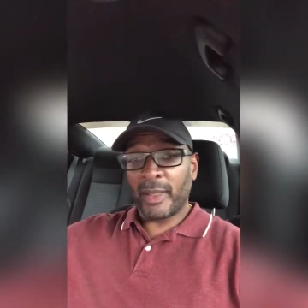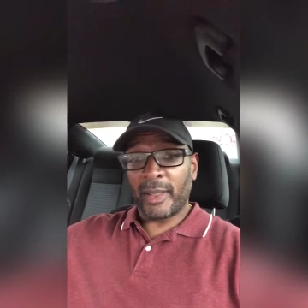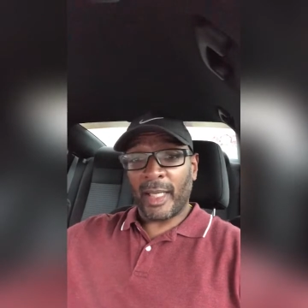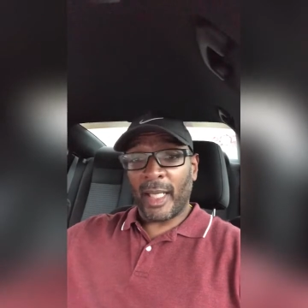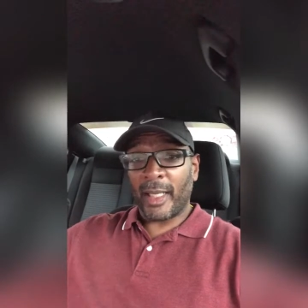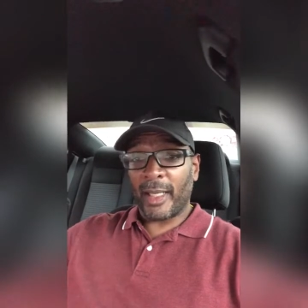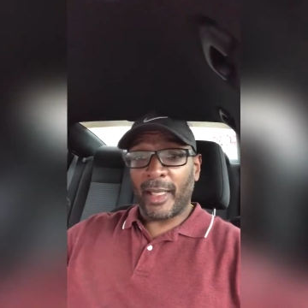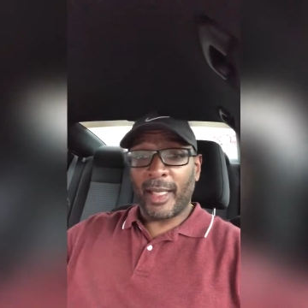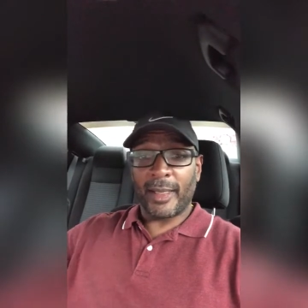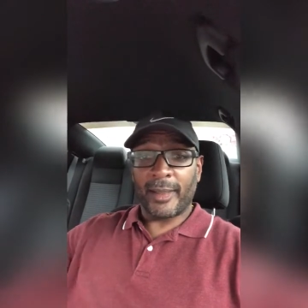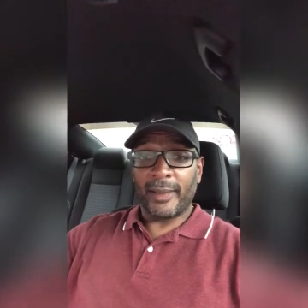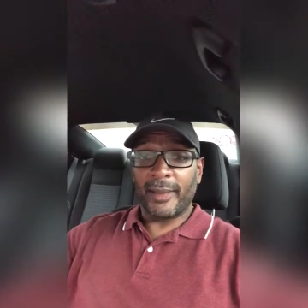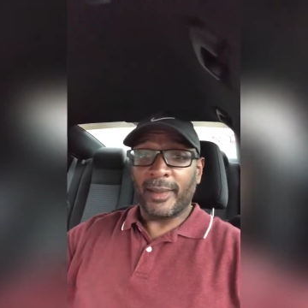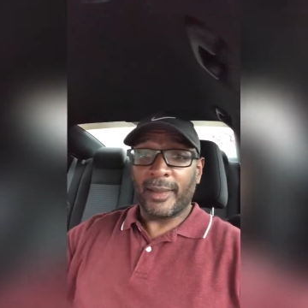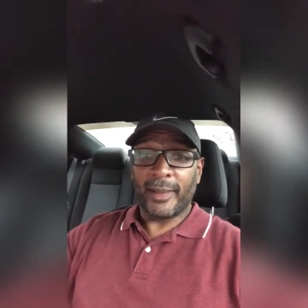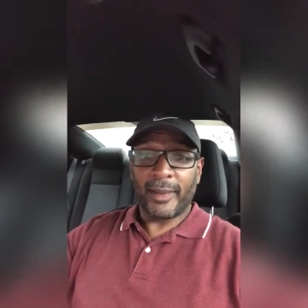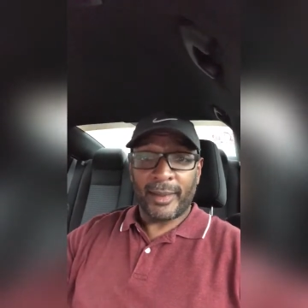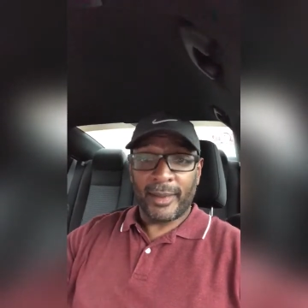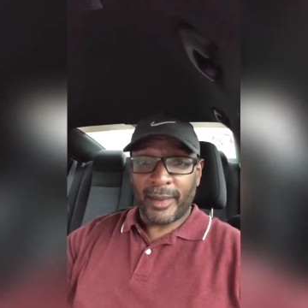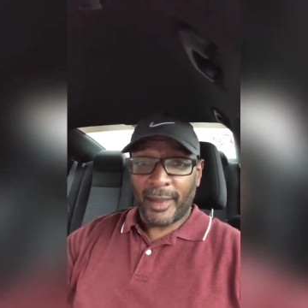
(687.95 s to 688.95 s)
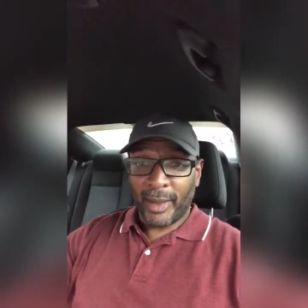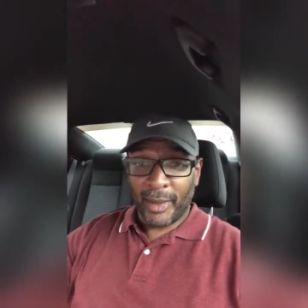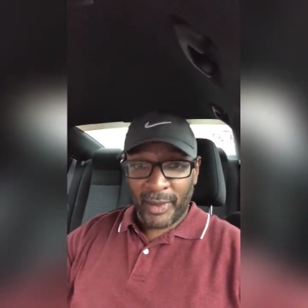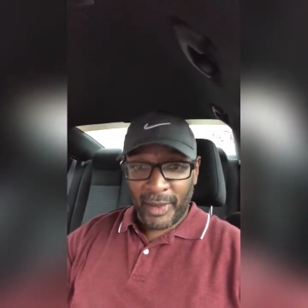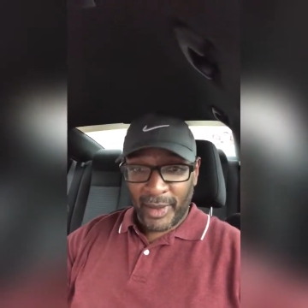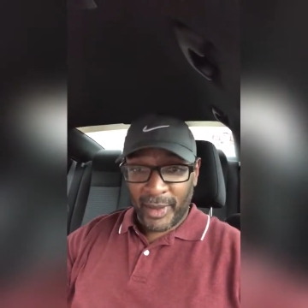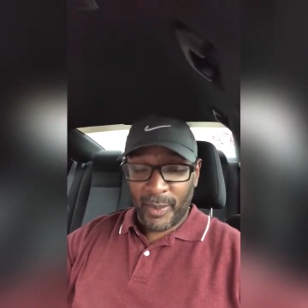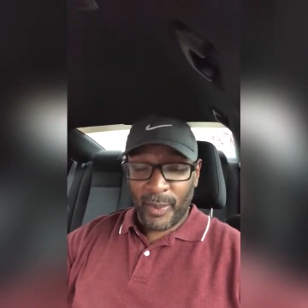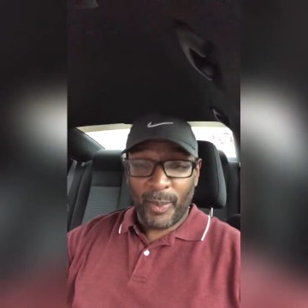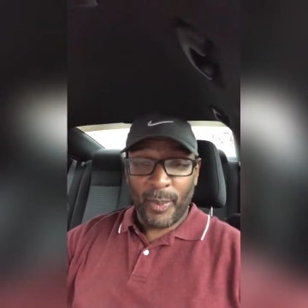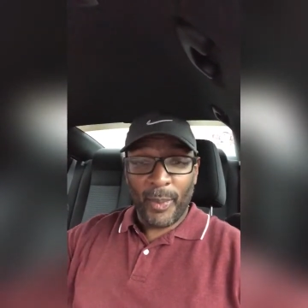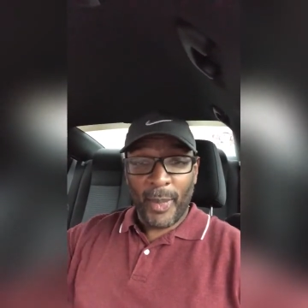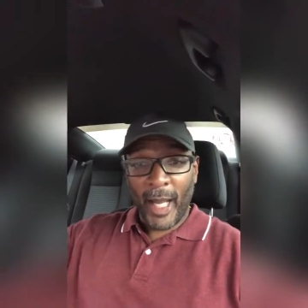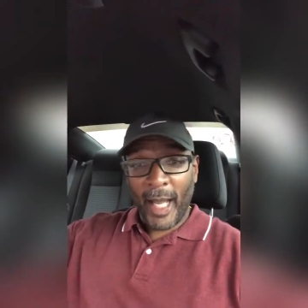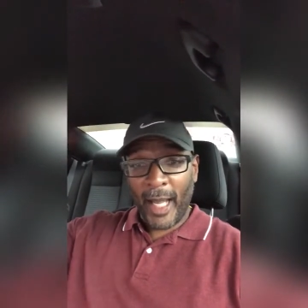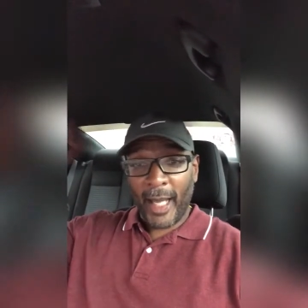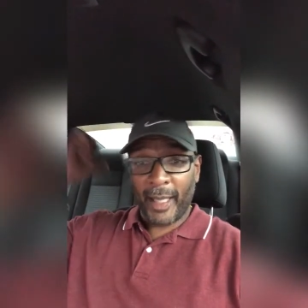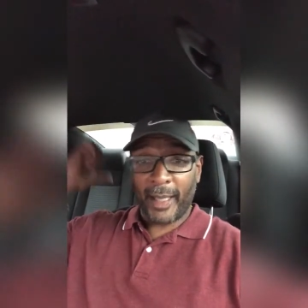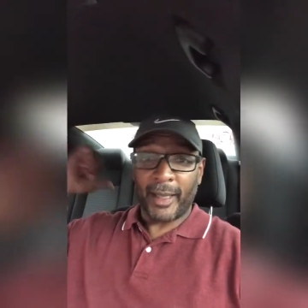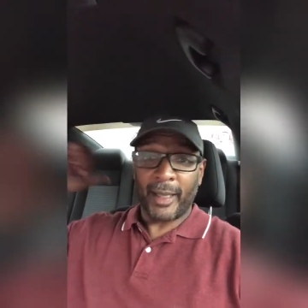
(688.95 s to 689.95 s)
I could actually sell this
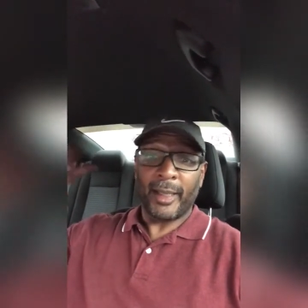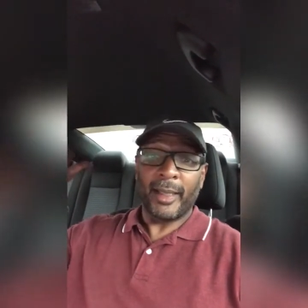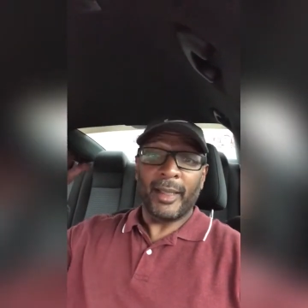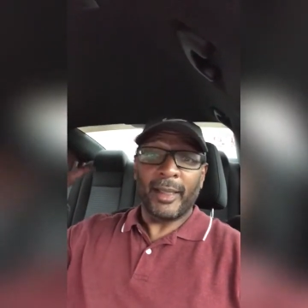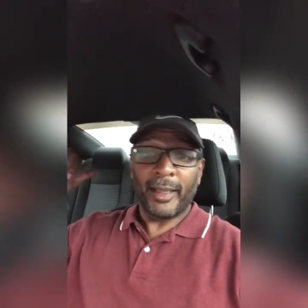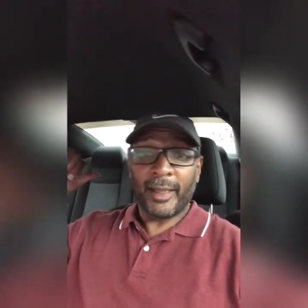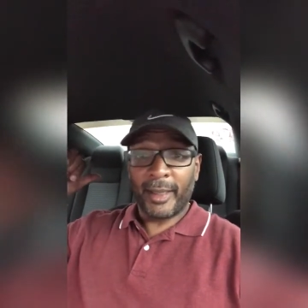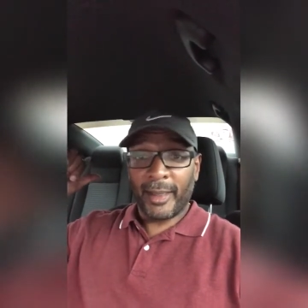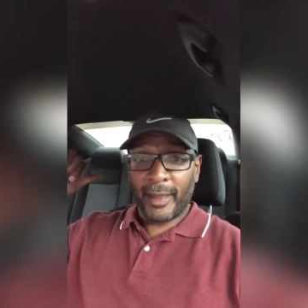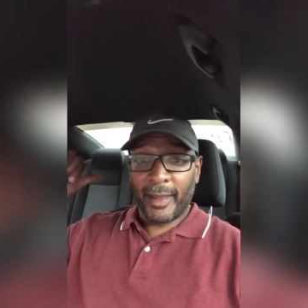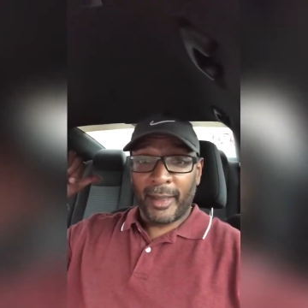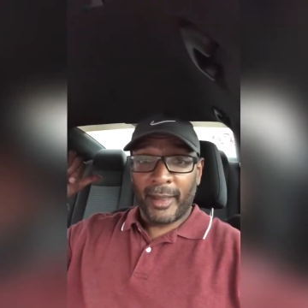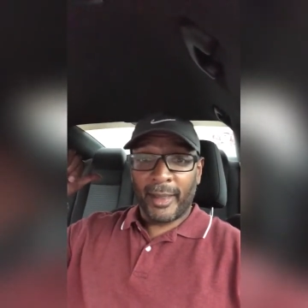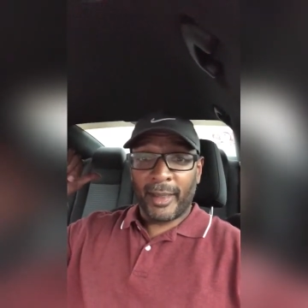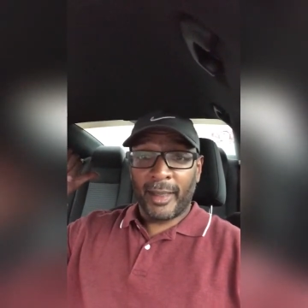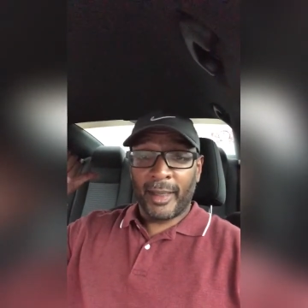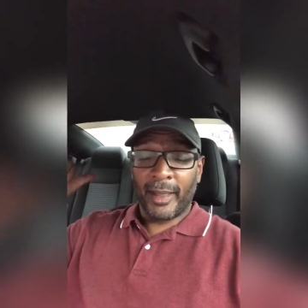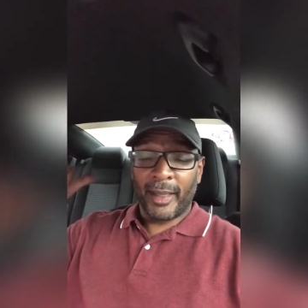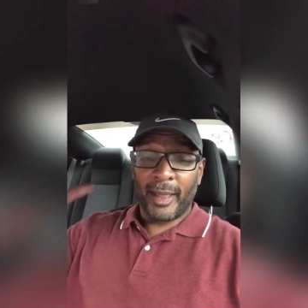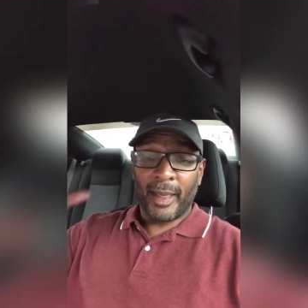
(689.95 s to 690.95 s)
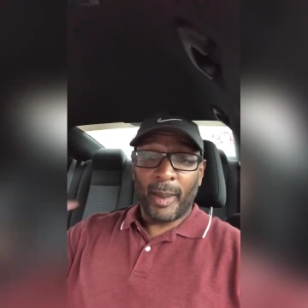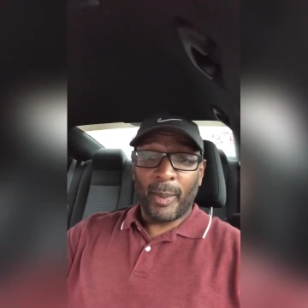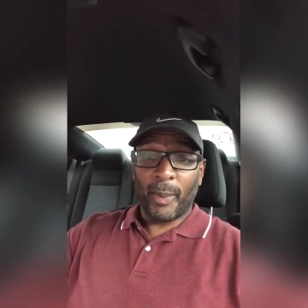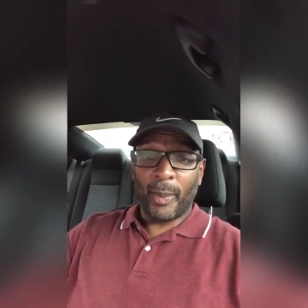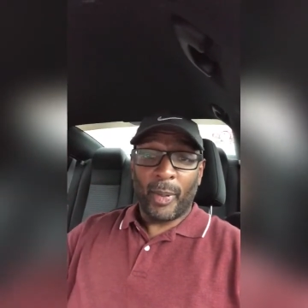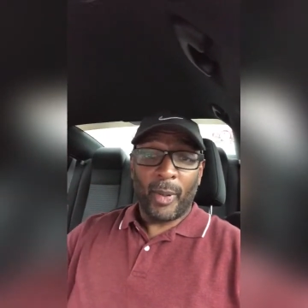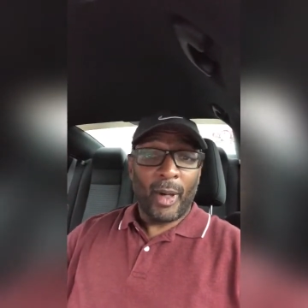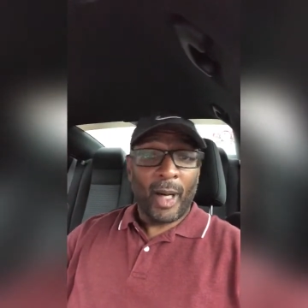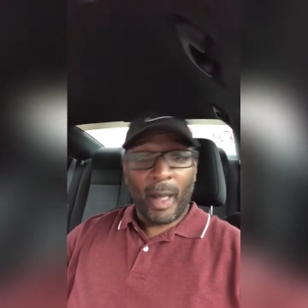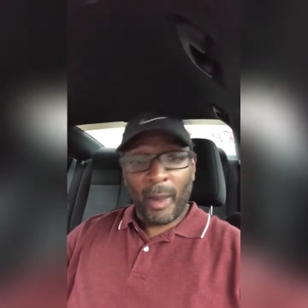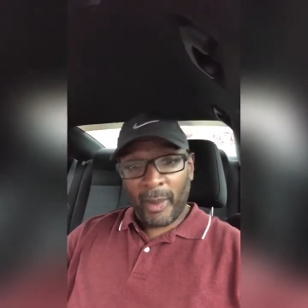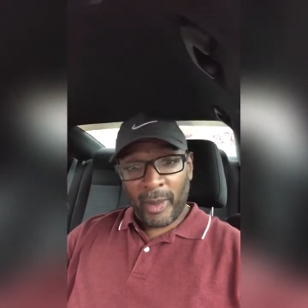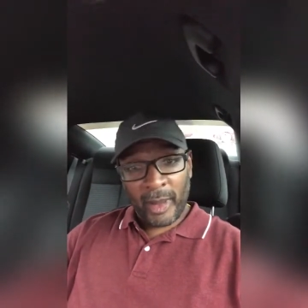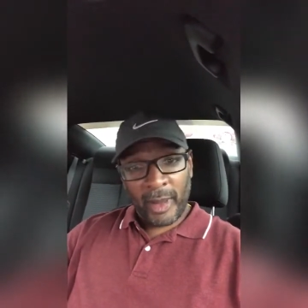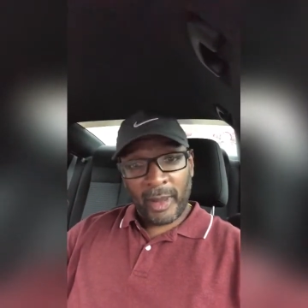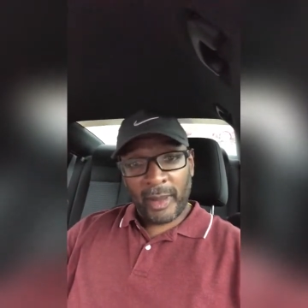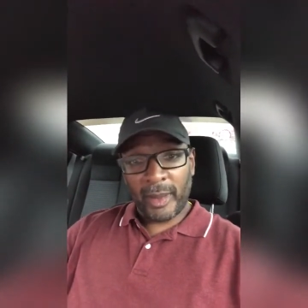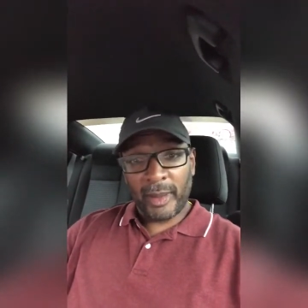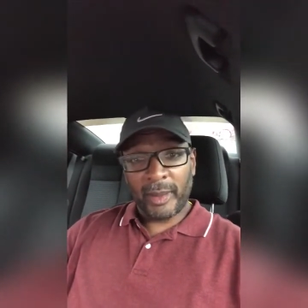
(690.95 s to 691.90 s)
back and probably